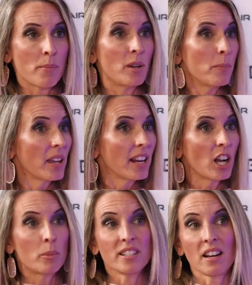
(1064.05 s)
I'm in a meeting.
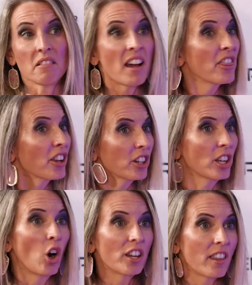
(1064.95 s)
I'll be done at
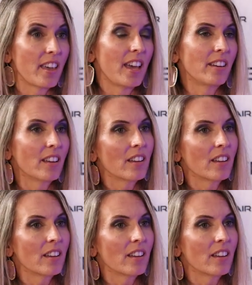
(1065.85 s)
9:30. Call you then.